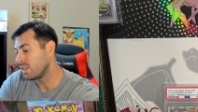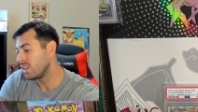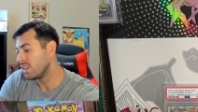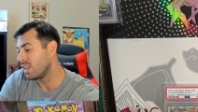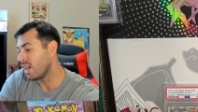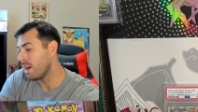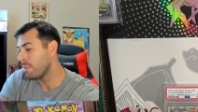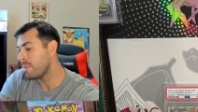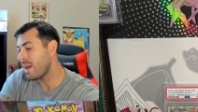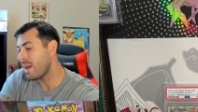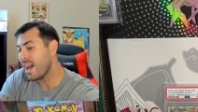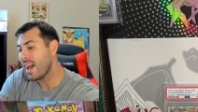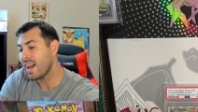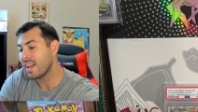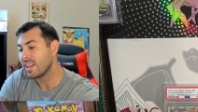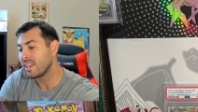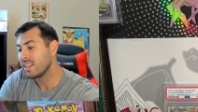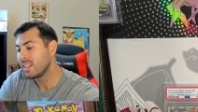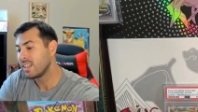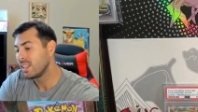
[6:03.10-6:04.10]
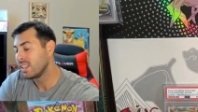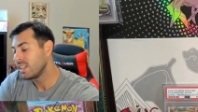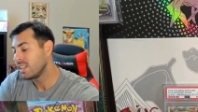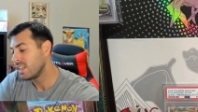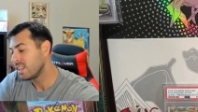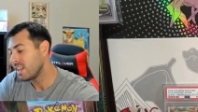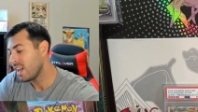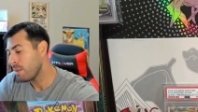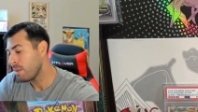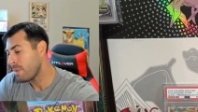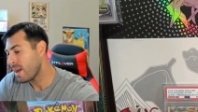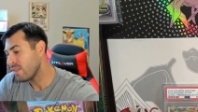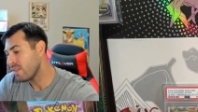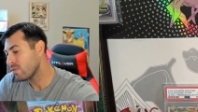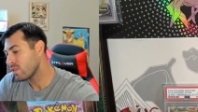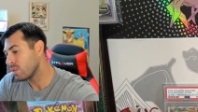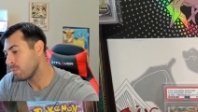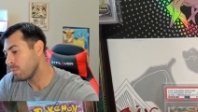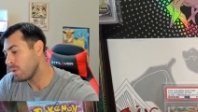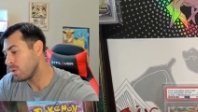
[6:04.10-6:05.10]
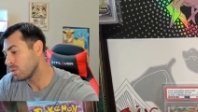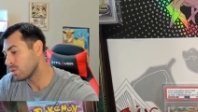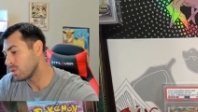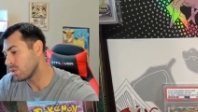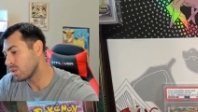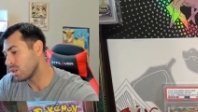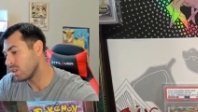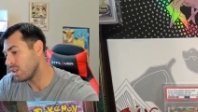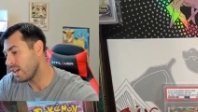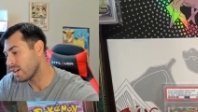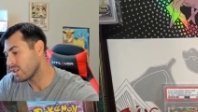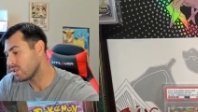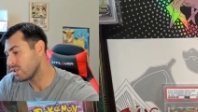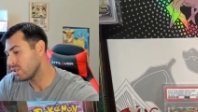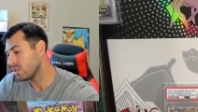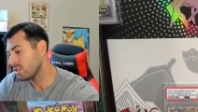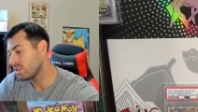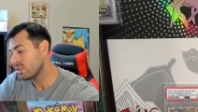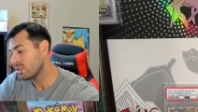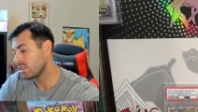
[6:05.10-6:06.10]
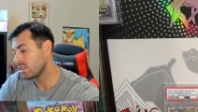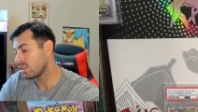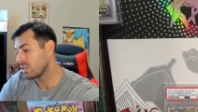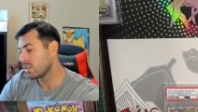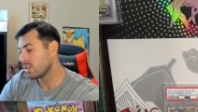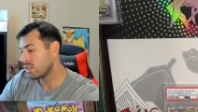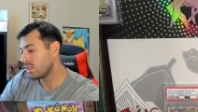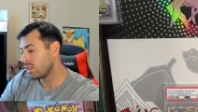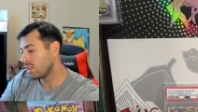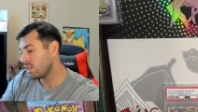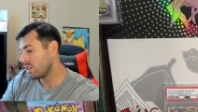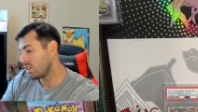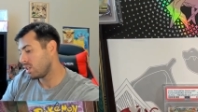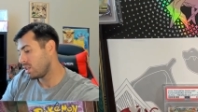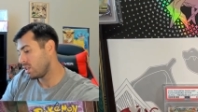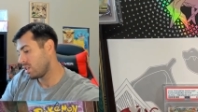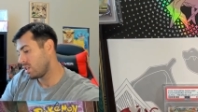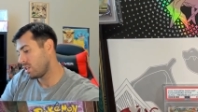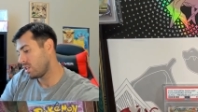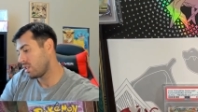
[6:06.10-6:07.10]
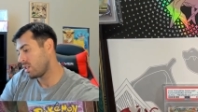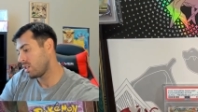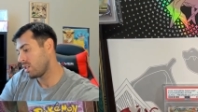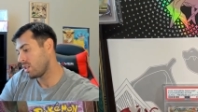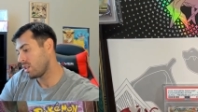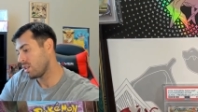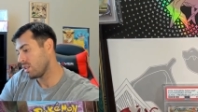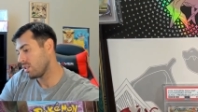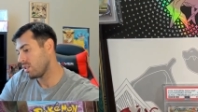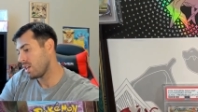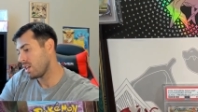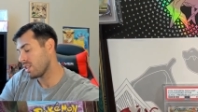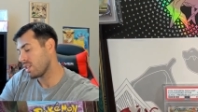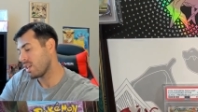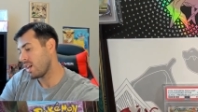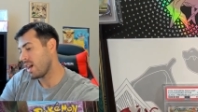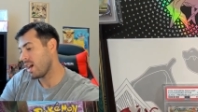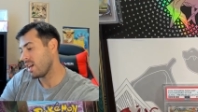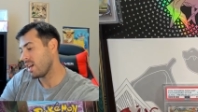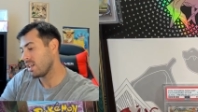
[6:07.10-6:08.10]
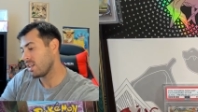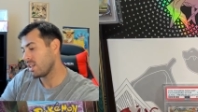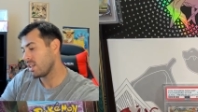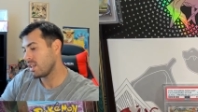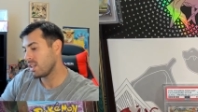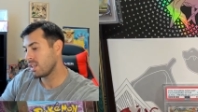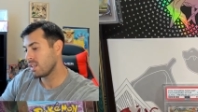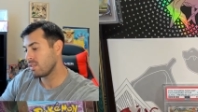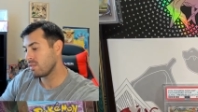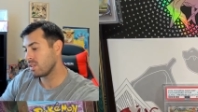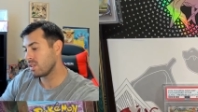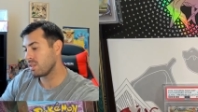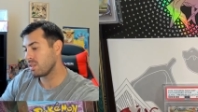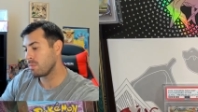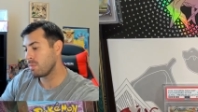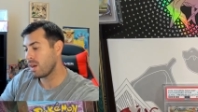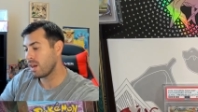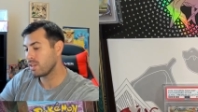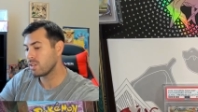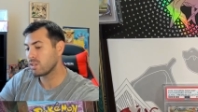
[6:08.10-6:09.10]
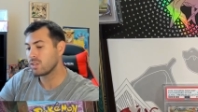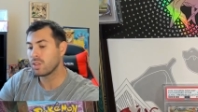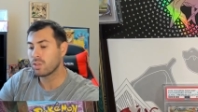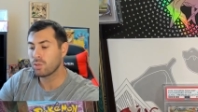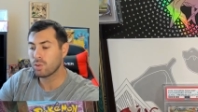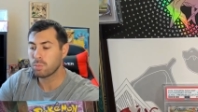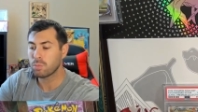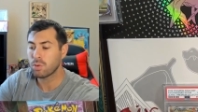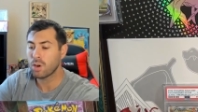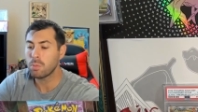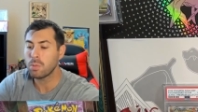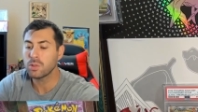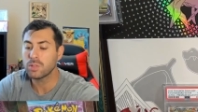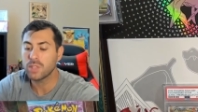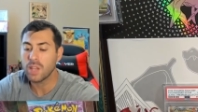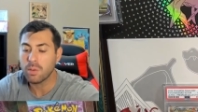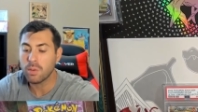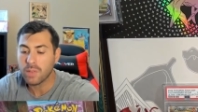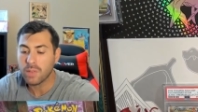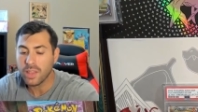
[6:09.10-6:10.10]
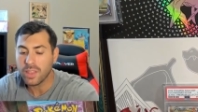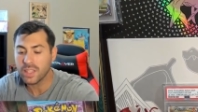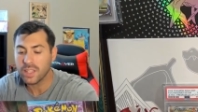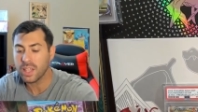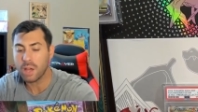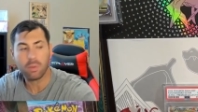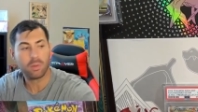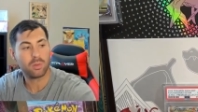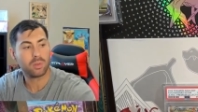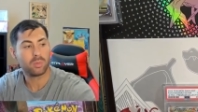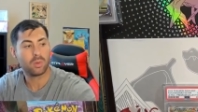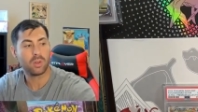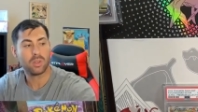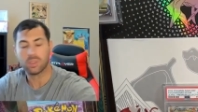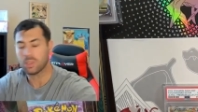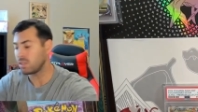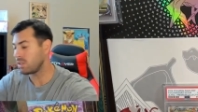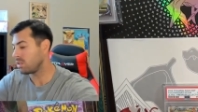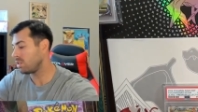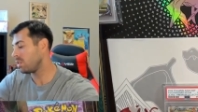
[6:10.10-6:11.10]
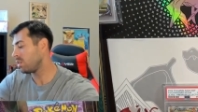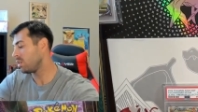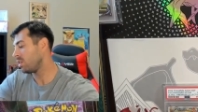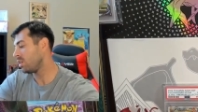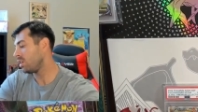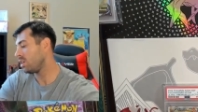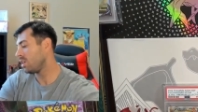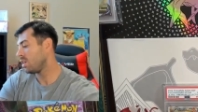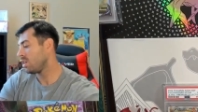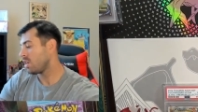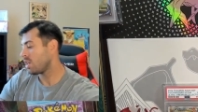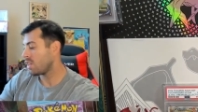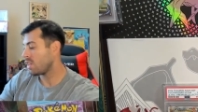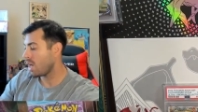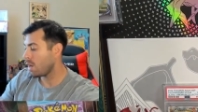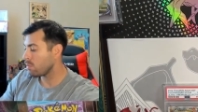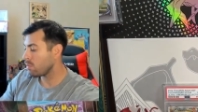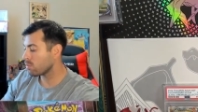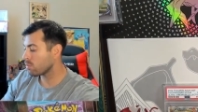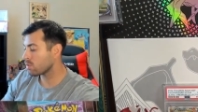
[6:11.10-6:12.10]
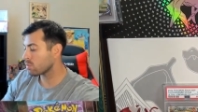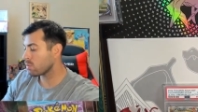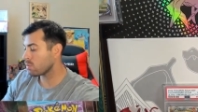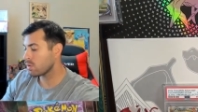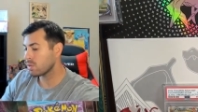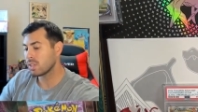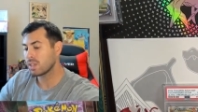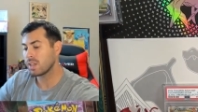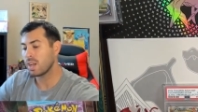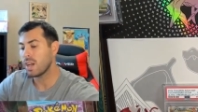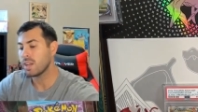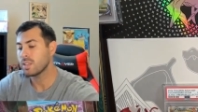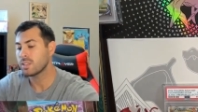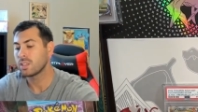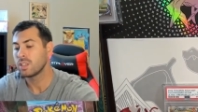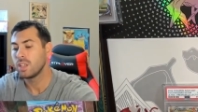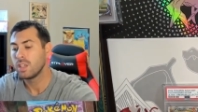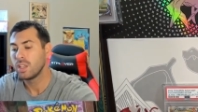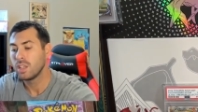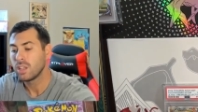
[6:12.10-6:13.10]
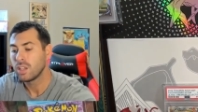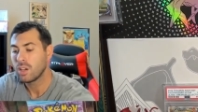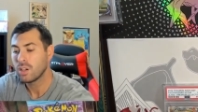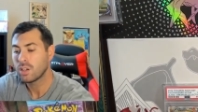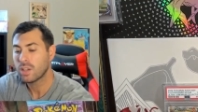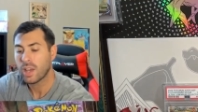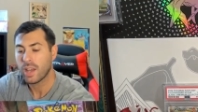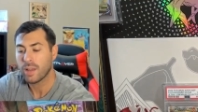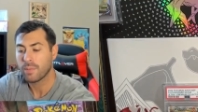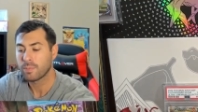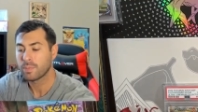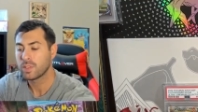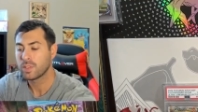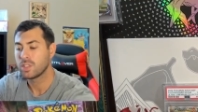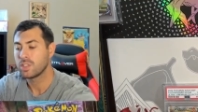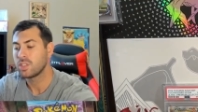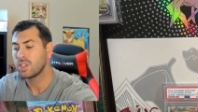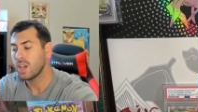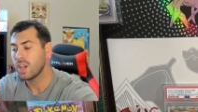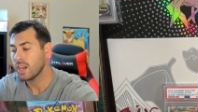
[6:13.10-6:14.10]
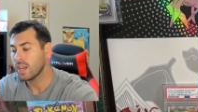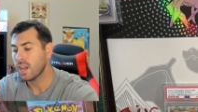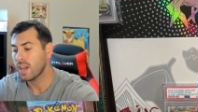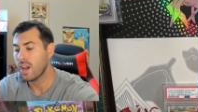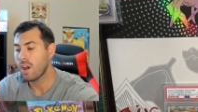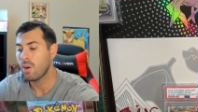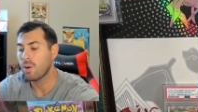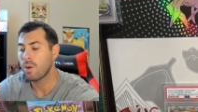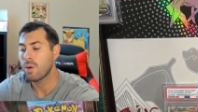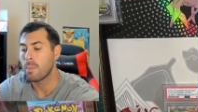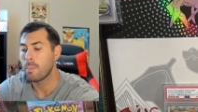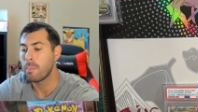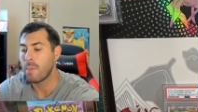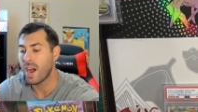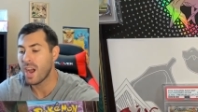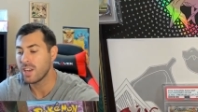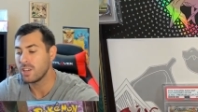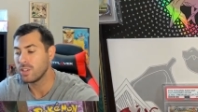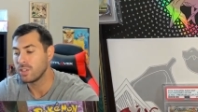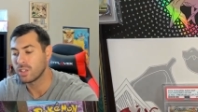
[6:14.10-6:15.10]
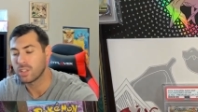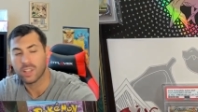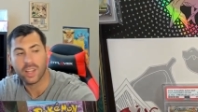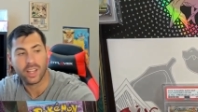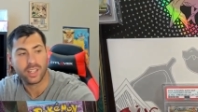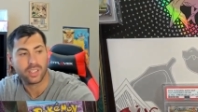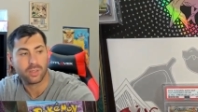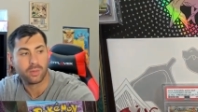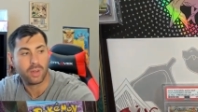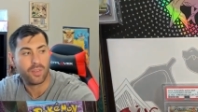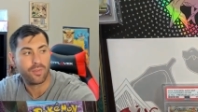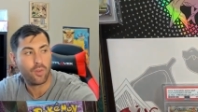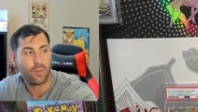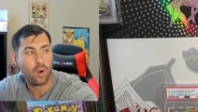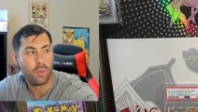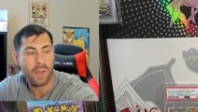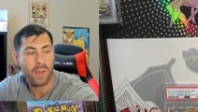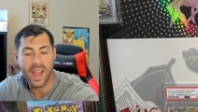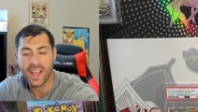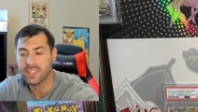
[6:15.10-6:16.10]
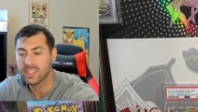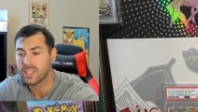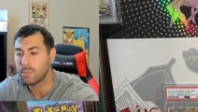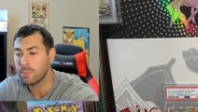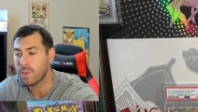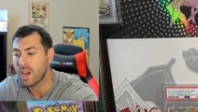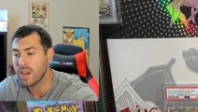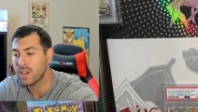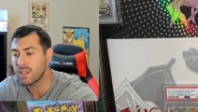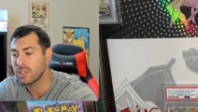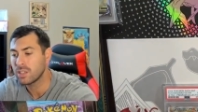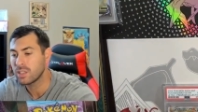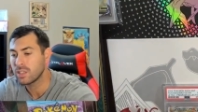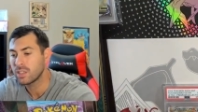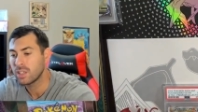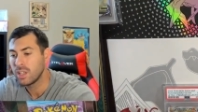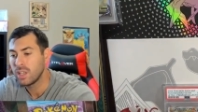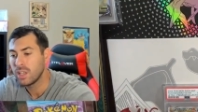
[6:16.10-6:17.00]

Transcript: not bad. Not bad for the poster collection. I'll take that. But the binder, the three promos, that I think that one was worth it. That one was worth it, guys. Okay, check out binder collection. We got four packs in a binder.